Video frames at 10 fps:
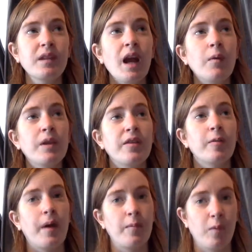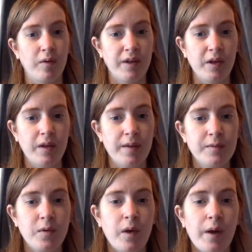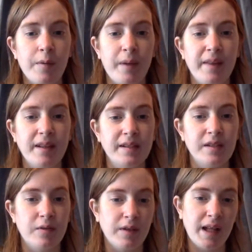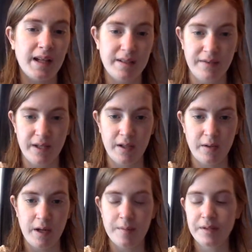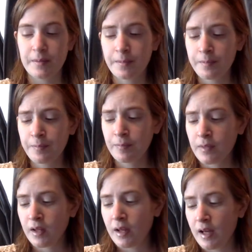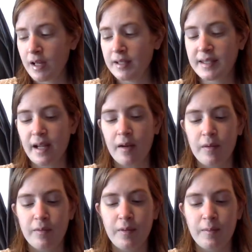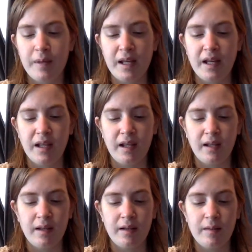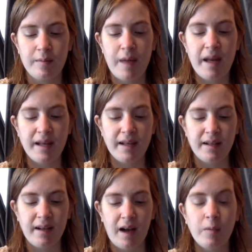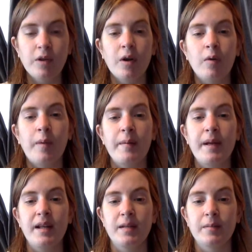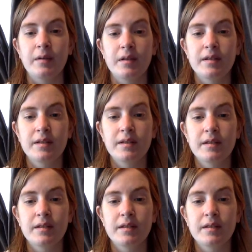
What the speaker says: I would either buy more video games, or I would buy things that are related to video games. Instead of being pagan, I would go buy pagan books.